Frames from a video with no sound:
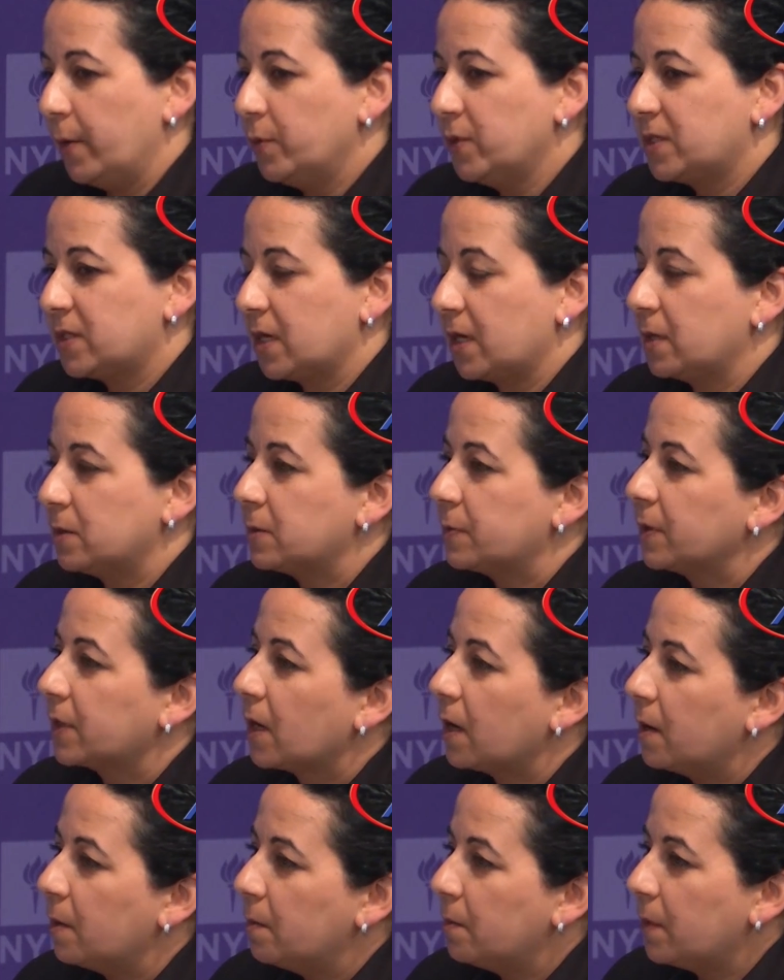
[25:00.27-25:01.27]
would say it's
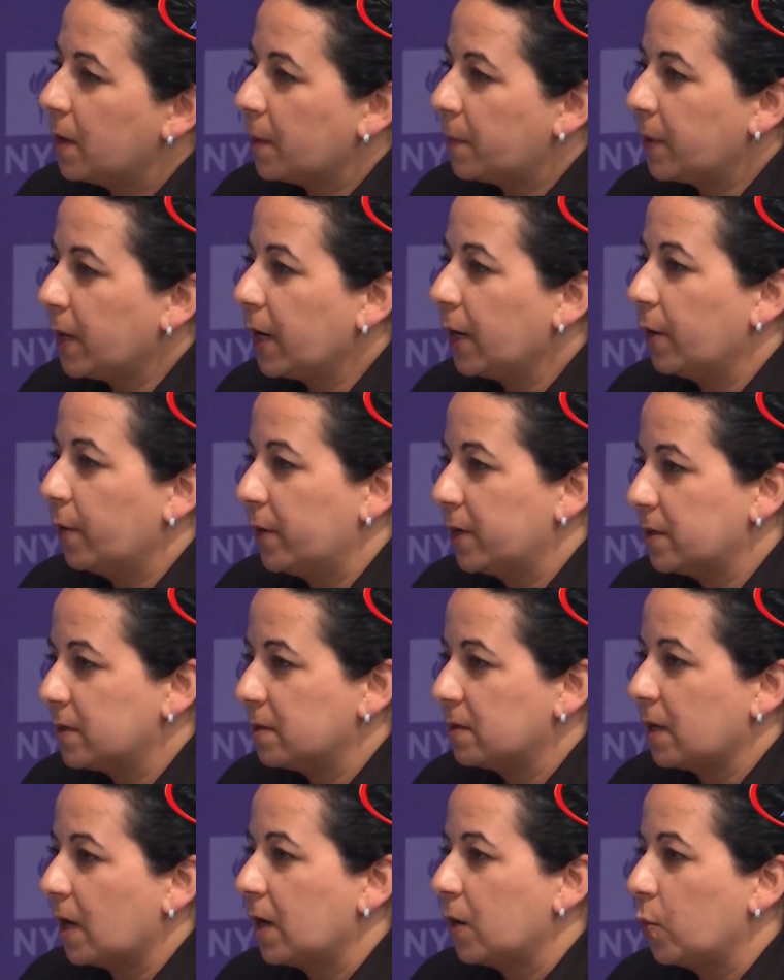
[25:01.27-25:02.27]
become apparent
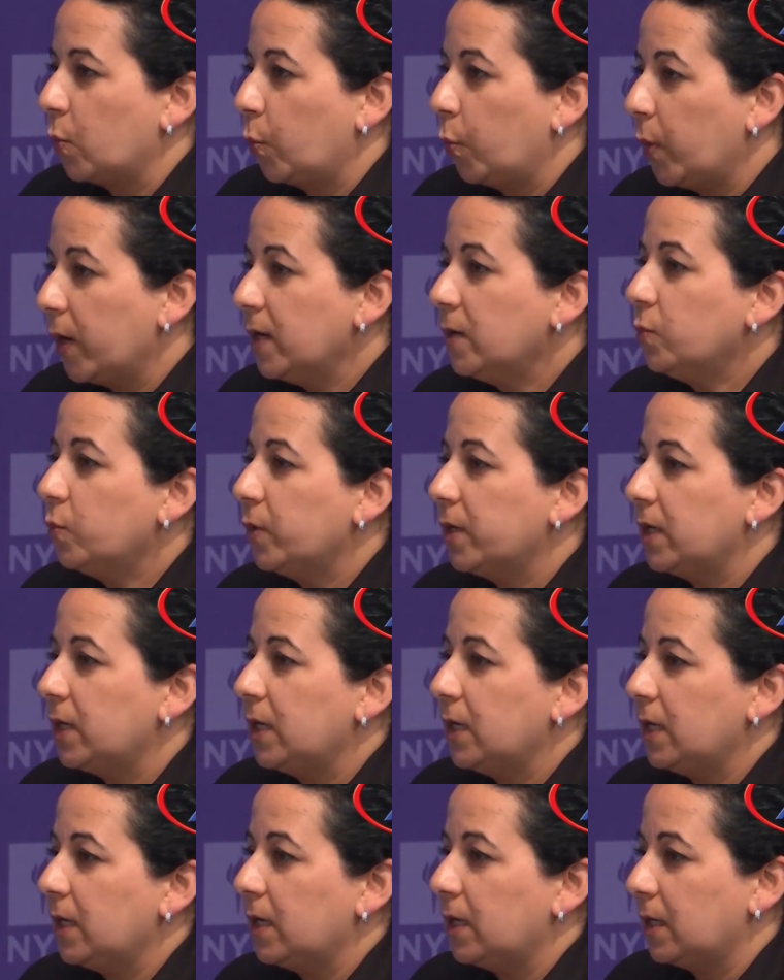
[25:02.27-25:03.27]
that when
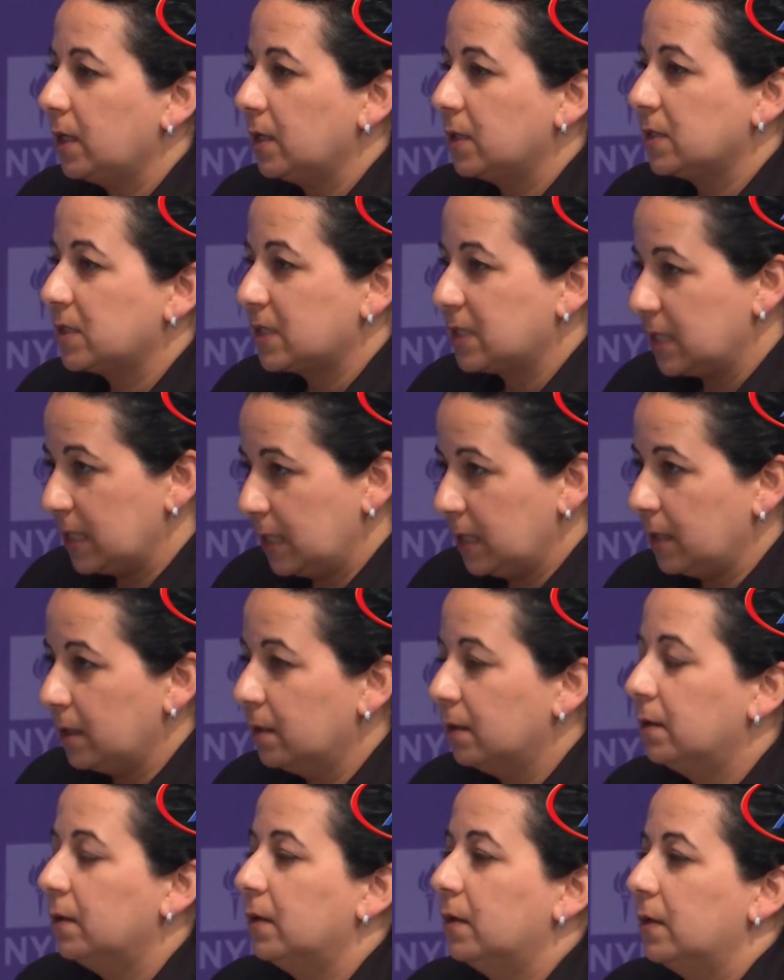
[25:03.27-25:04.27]
we
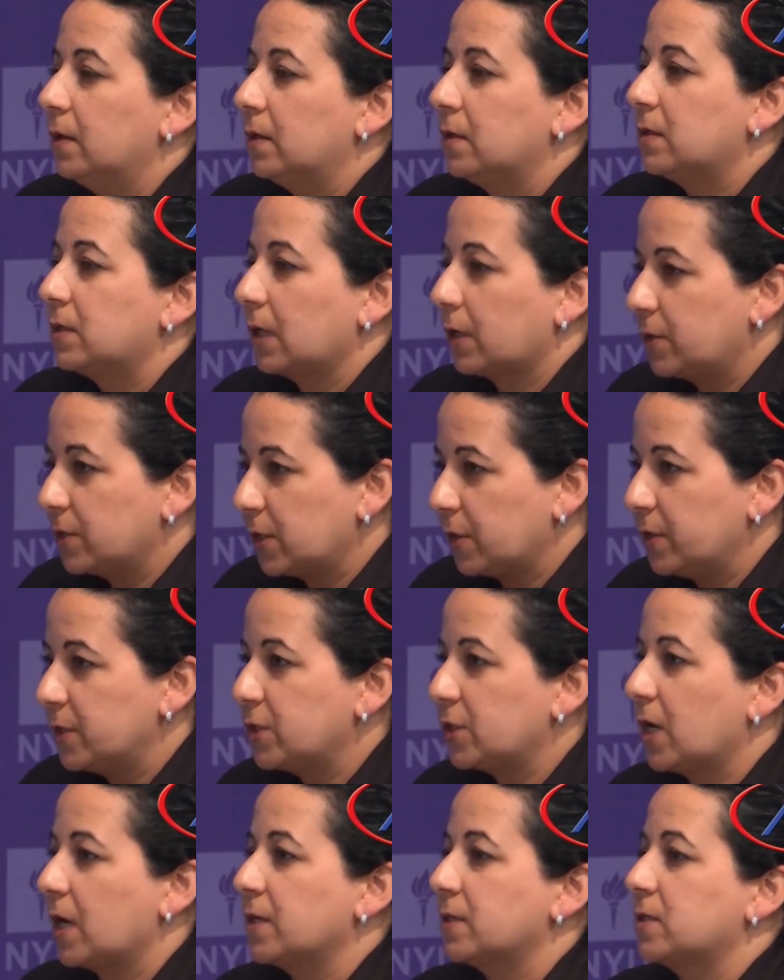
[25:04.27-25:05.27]
see Secretary
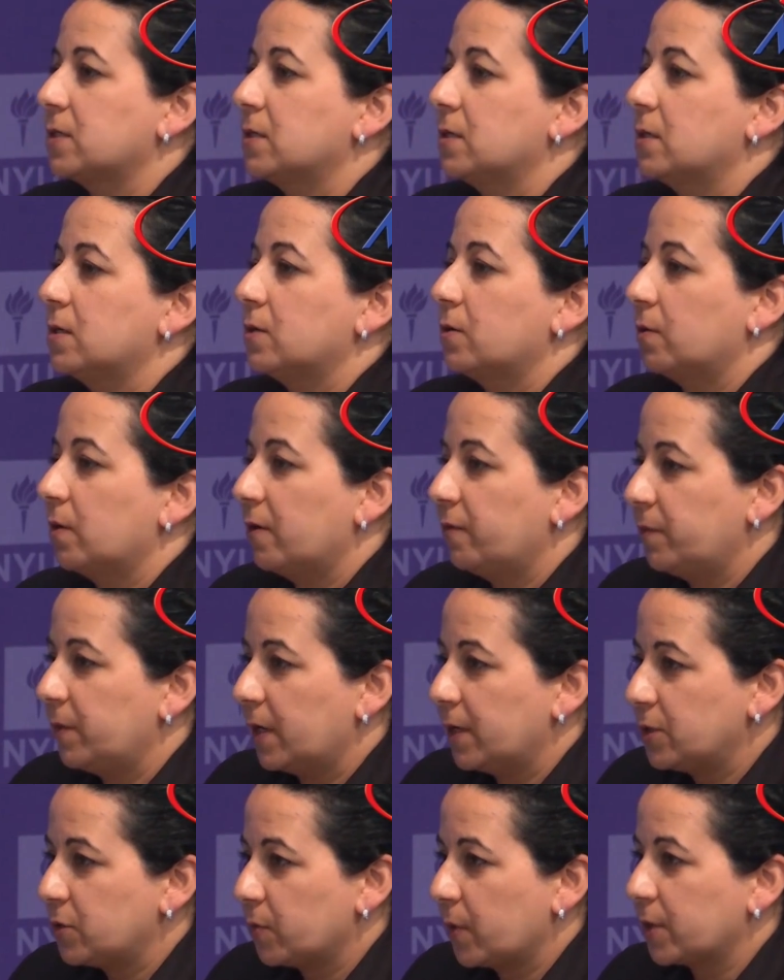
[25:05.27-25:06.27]
Johnson or
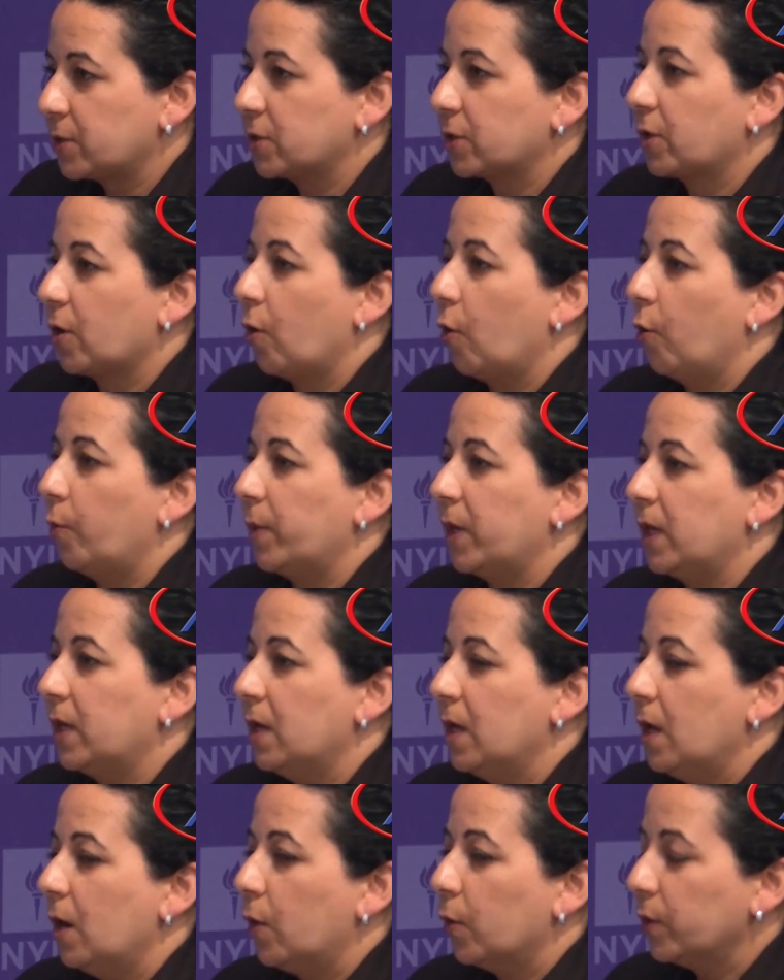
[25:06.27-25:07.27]
FBI Director Comey,
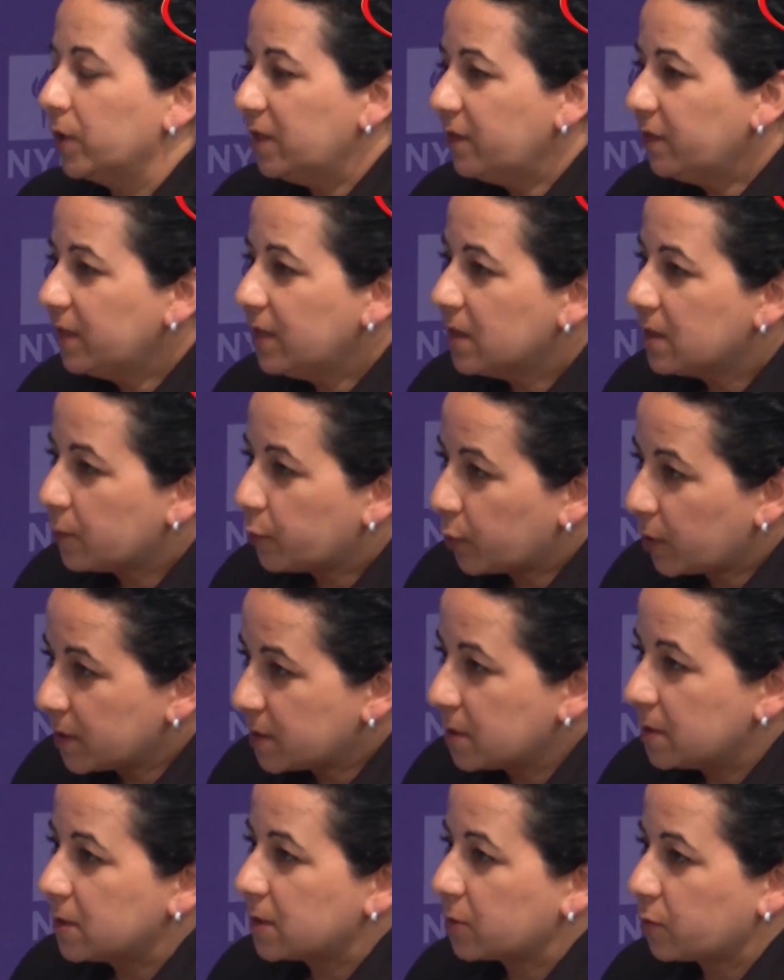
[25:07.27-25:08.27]
or even in the
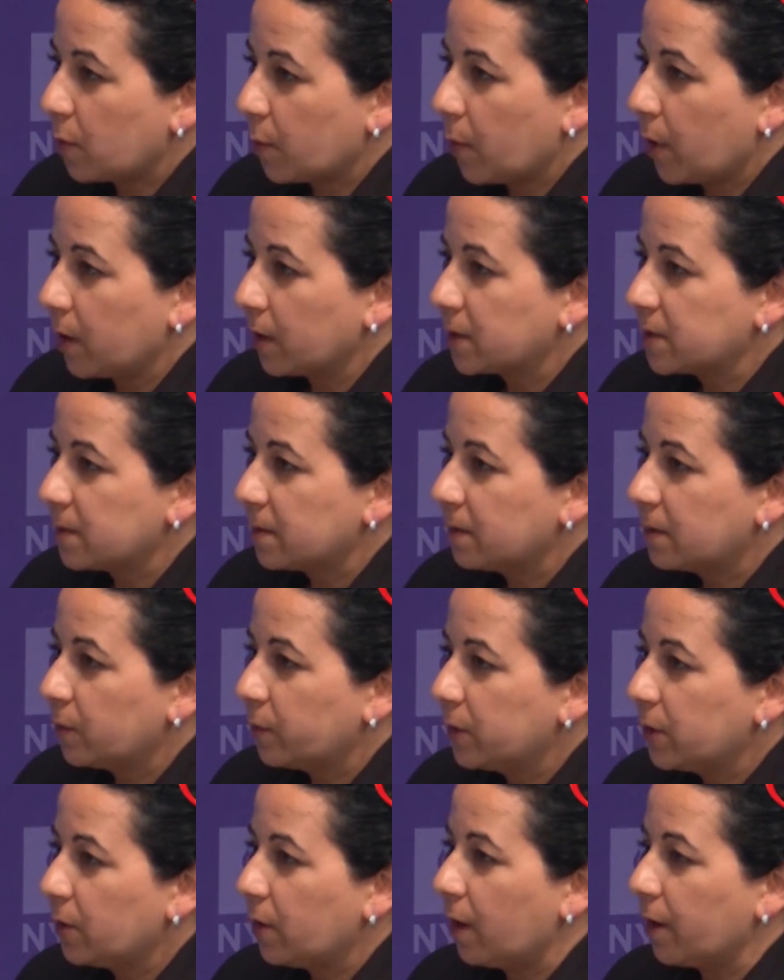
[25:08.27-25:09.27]
president's remarks, that
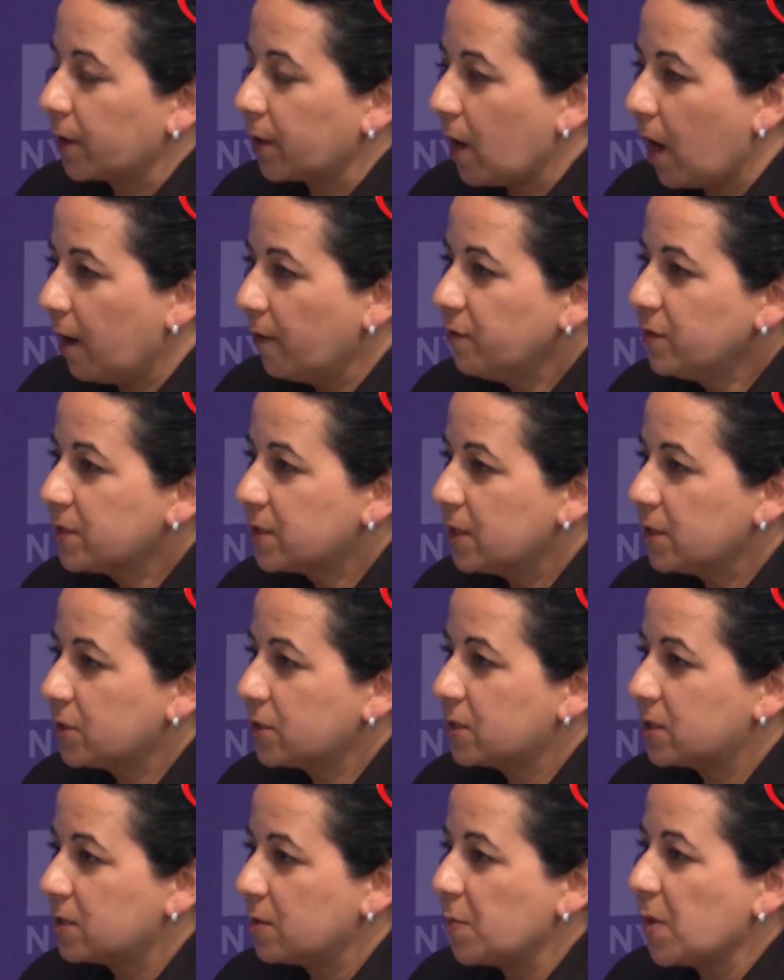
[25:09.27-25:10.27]
when there are
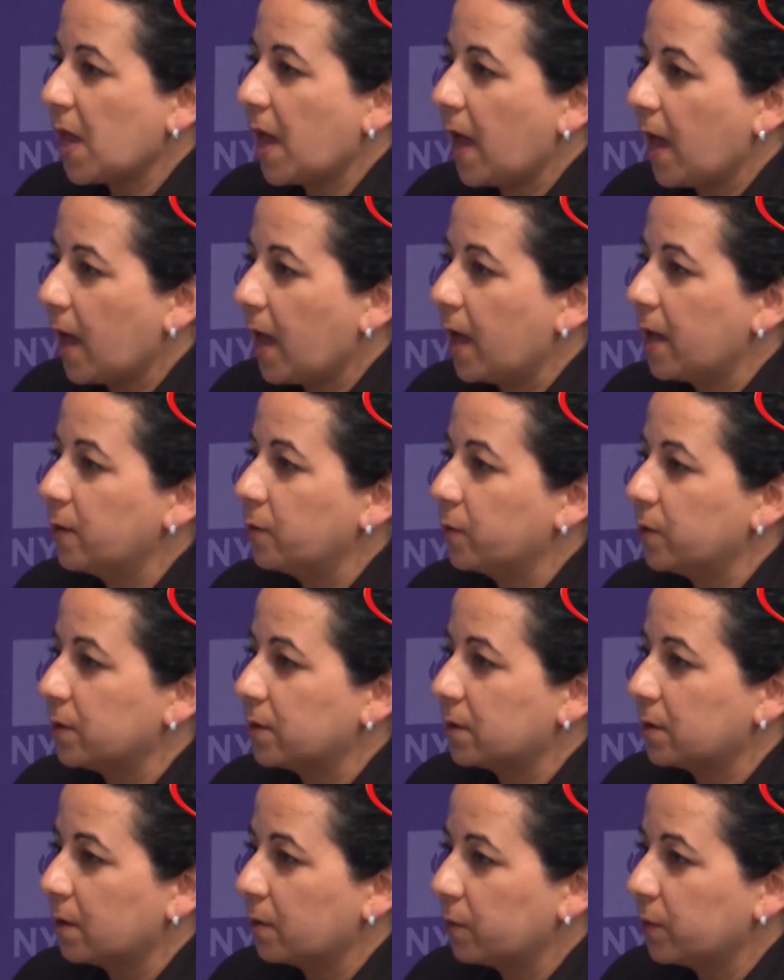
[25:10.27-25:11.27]
conversations to be had
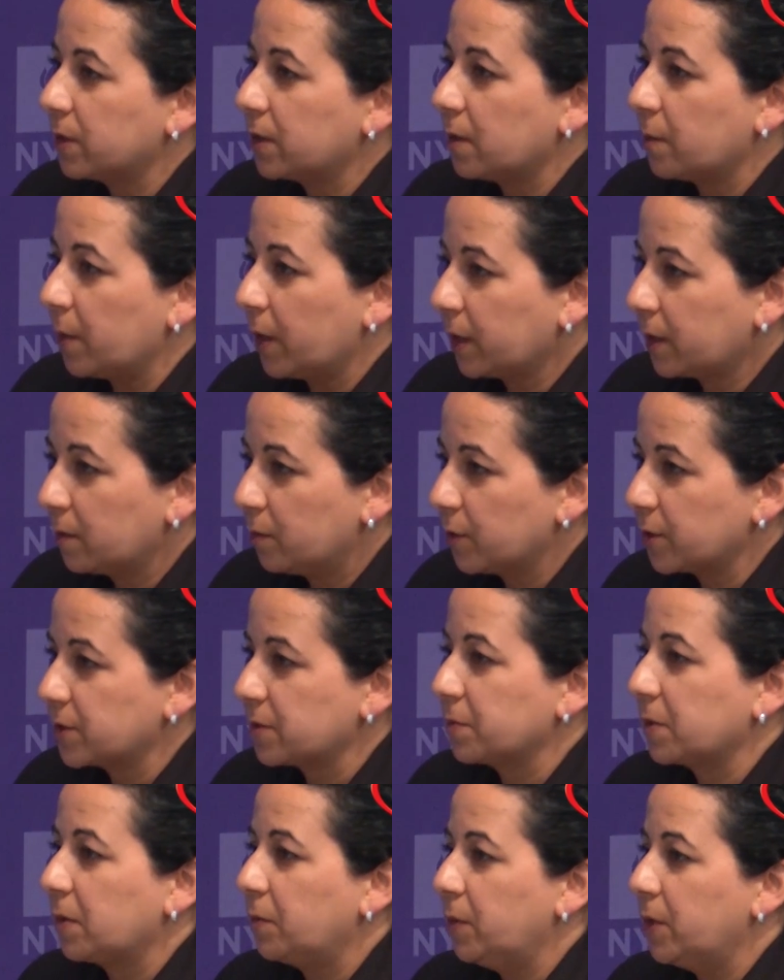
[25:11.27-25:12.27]
with the American
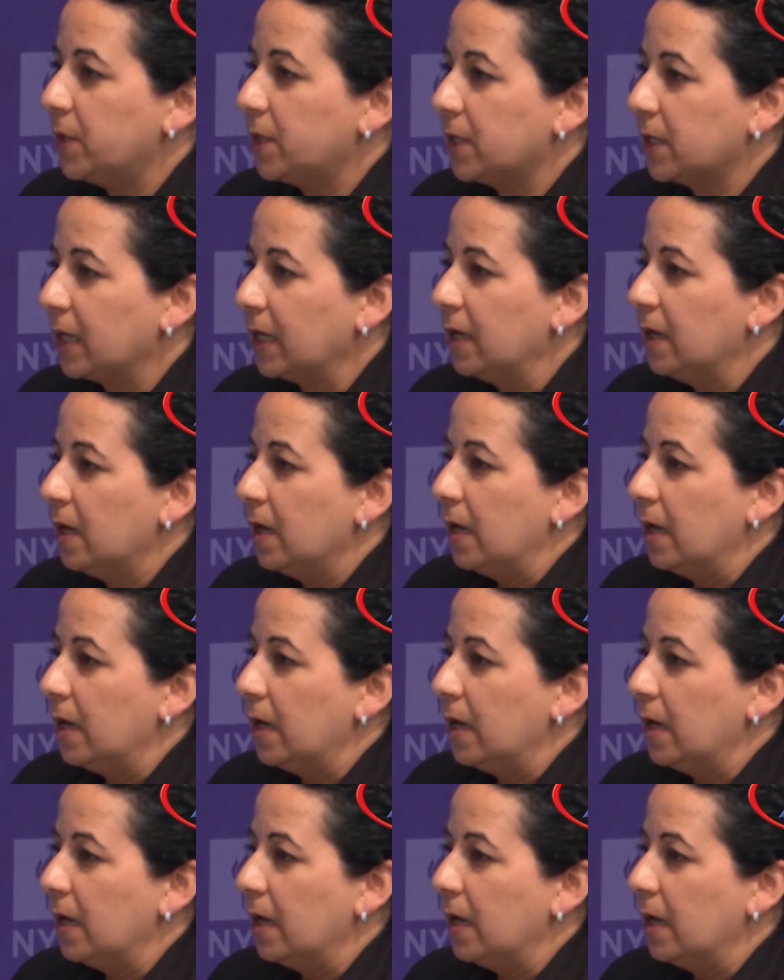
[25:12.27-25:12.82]
Muslim community,